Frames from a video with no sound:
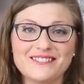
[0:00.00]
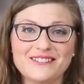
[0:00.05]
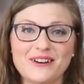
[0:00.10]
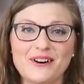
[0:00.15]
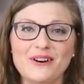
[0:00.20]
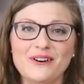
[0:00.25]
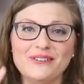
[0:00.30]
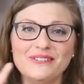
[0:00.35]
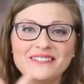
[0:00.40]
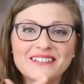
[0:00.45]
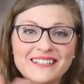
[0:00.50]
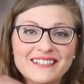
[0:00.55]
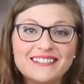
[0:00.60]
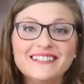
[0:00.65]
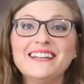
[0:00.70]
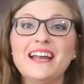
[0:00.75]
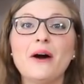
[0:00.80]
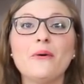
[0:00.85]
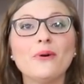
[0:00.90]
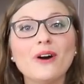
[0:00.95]
So
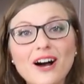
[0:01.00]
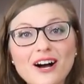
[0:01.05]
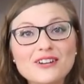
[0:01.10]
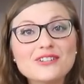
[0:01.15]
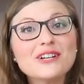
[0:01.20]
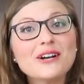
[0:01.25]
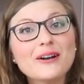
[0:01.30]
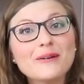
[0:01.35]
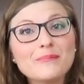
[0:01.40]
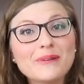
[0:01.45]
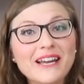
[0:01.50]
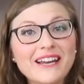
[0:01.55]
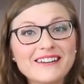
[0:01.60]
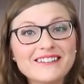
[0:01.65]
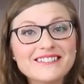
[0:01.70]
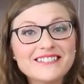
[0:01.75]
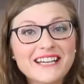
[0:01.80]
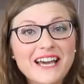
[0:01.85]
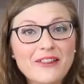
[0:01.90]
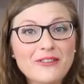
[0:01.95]
now we're all sharing
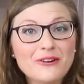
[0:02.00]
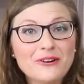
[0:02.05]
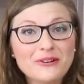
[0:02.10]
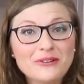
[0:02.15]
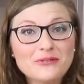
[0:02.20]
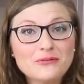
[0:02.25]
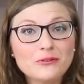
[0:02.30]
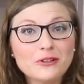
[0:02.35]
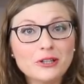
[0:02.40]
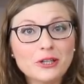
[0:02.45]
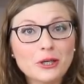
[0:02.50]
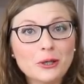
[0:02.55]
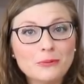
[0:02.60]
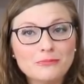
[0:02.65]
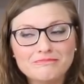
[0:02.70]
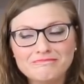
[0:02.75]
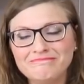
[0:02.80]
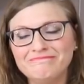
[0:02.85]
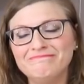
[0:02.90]
bananas together, and it's really cute.